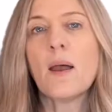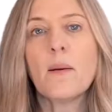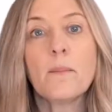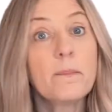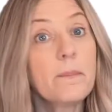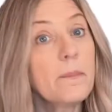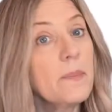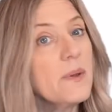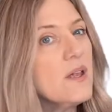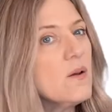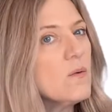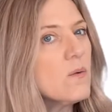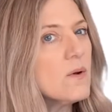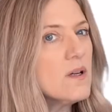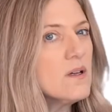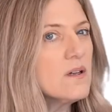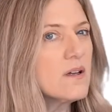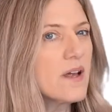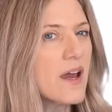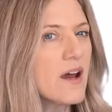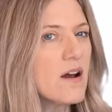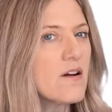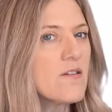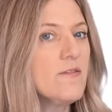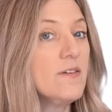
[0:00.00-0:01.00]
Be real
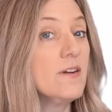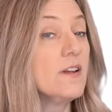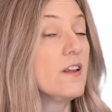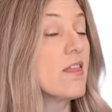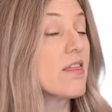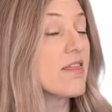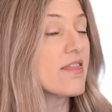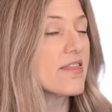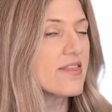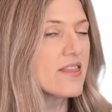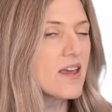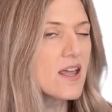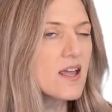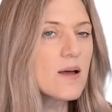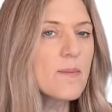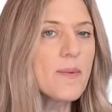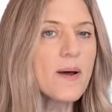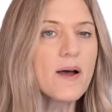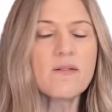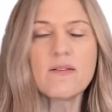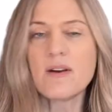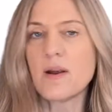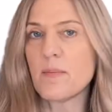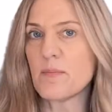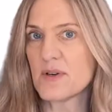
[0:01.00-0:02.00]
careful. Think
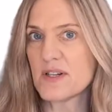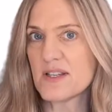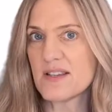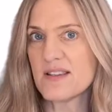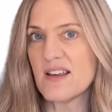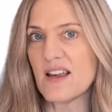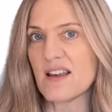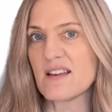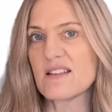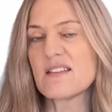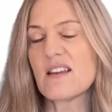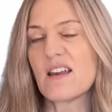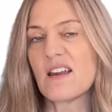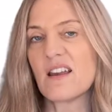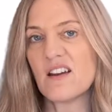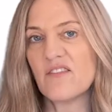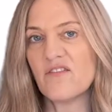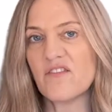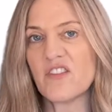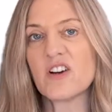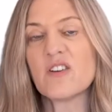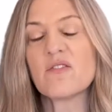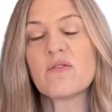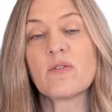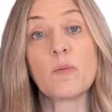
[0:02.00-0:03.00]
about number 6 and
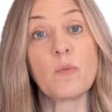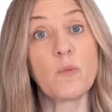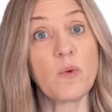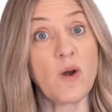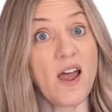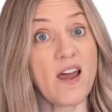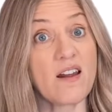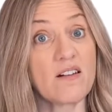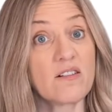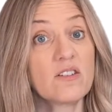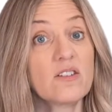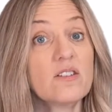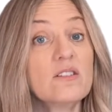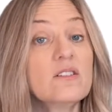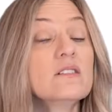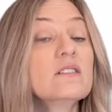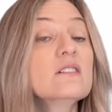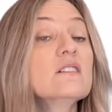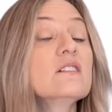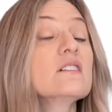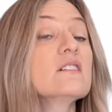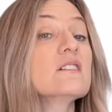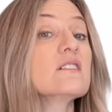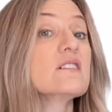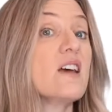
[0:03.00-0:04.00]
convert from radical
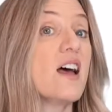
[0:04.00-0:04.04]
to